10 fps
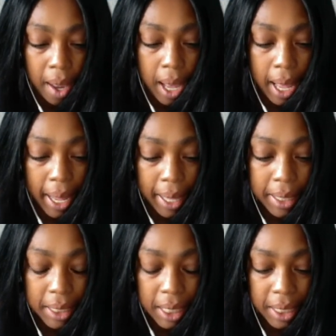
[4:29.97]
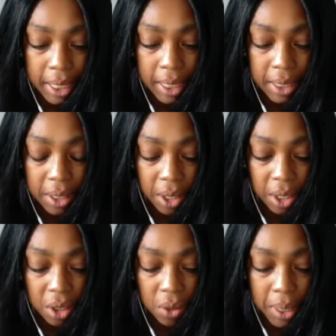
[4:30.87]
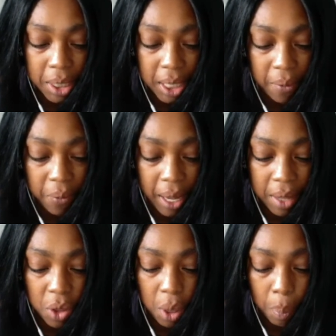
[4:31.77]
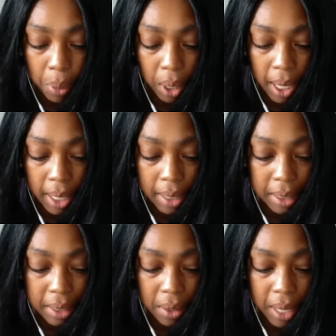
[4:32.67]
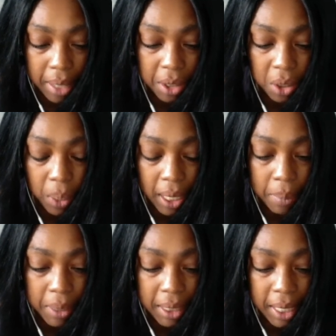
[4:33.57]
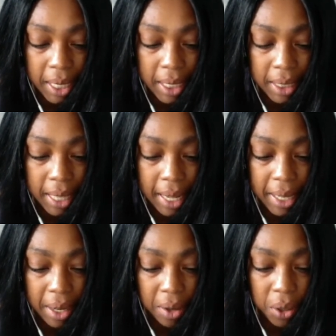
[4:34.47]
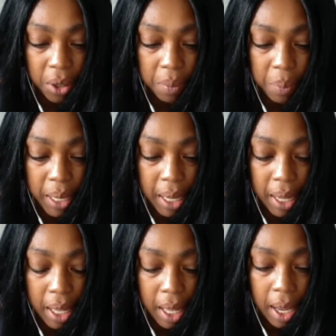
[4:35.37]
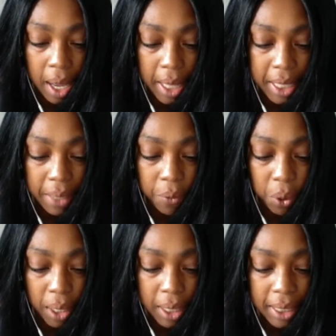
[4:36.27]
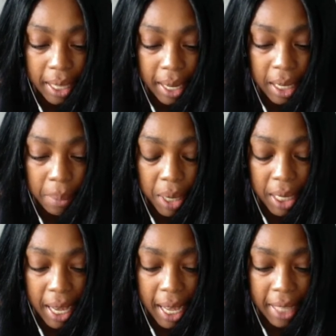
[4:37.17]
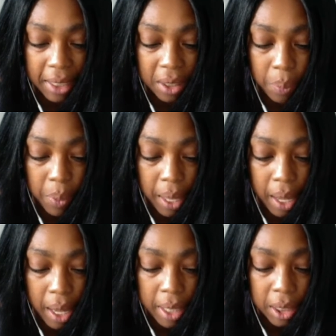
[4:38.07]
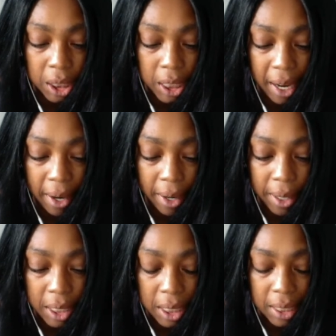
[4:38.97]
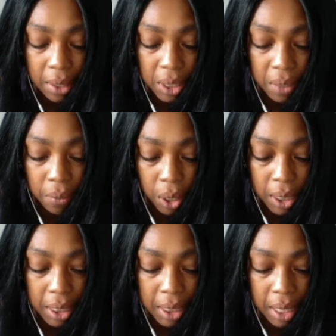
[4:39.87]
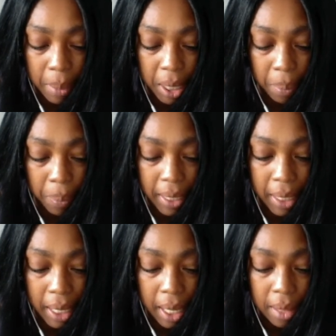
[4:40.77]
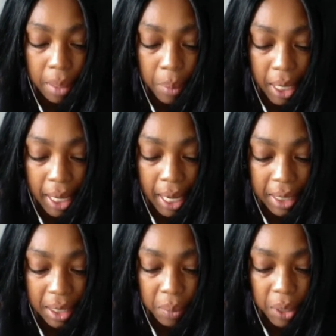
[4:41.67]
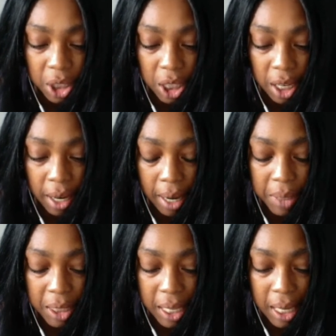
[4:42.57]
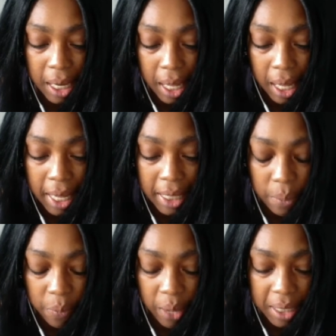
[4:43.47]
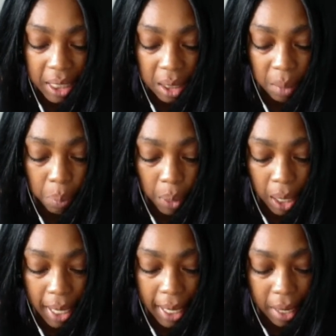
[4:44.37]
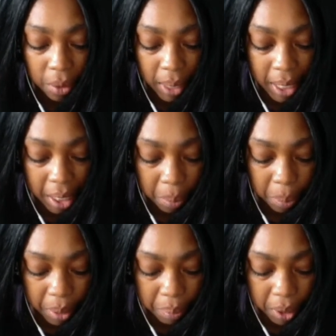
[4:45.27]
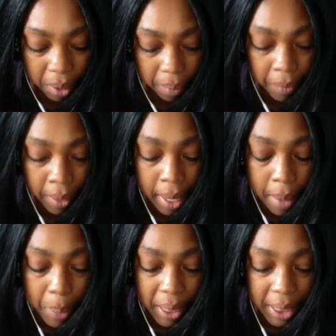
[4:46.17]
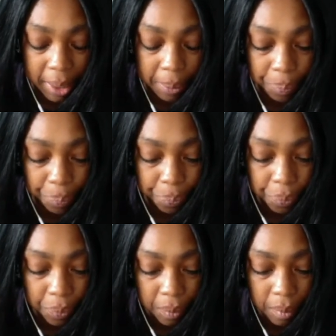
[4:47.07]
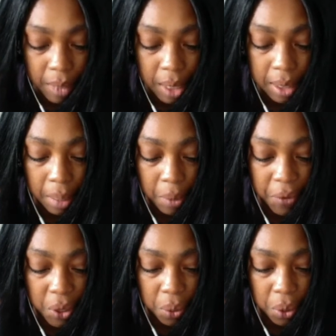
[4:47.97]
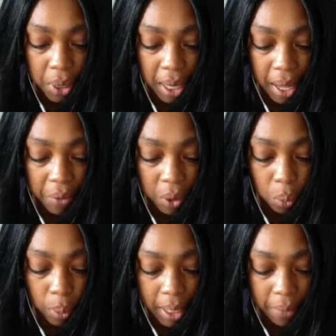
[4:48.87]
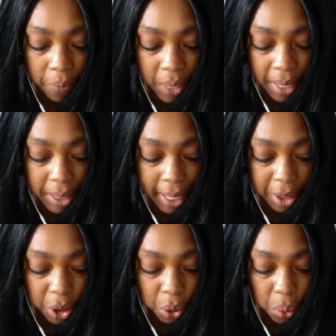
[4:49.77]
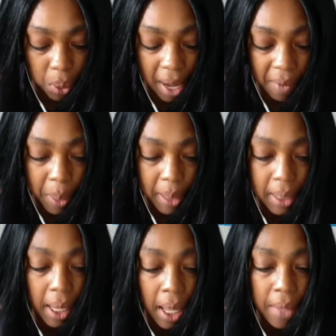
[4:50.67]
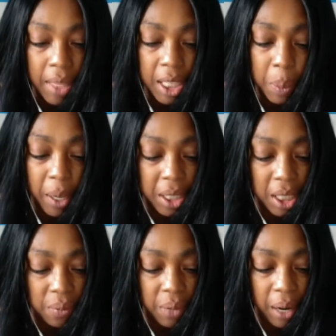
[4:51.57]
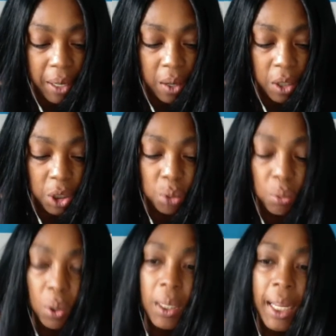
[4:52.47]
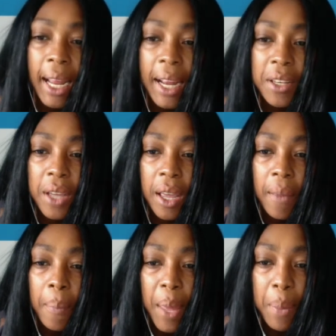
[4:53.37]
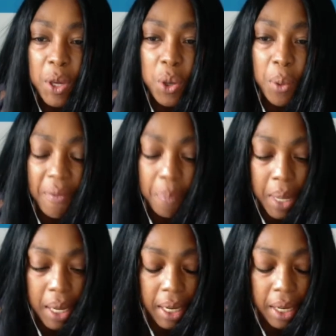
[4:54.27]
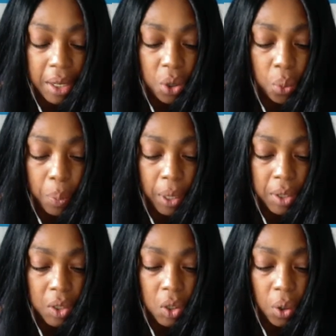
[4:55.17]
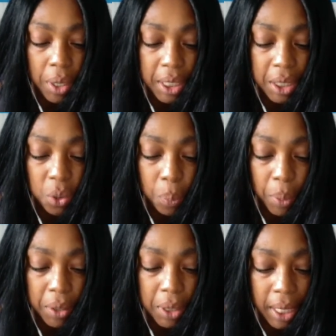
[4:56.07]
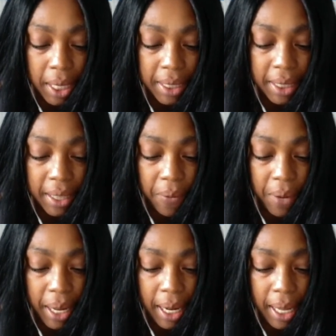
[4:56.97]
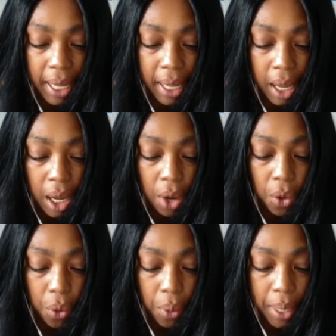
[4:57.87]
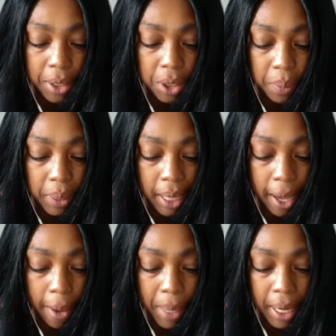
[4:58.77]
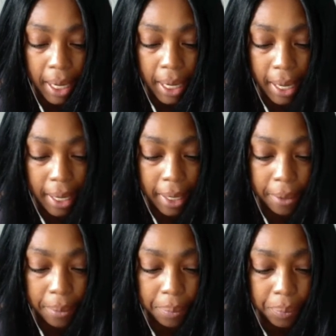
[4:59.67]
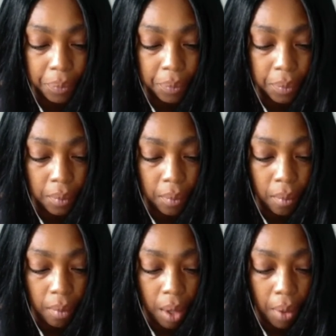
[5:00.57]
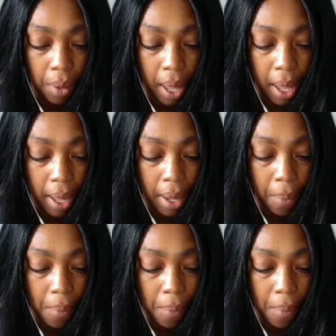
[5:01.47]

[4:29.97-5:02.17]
And these are going to affect the blondes, okay? So what I'm seeing is that there could be a divorce and the money has to be shared. So divorce is coming up and the money has to be shared. I'm seeing it's affecting the blonde and red hair people. But some of you could have already found a true love, but this person is very controlling, and maybe you have met a new person, or this new person is definitely going to be coming in. Okay.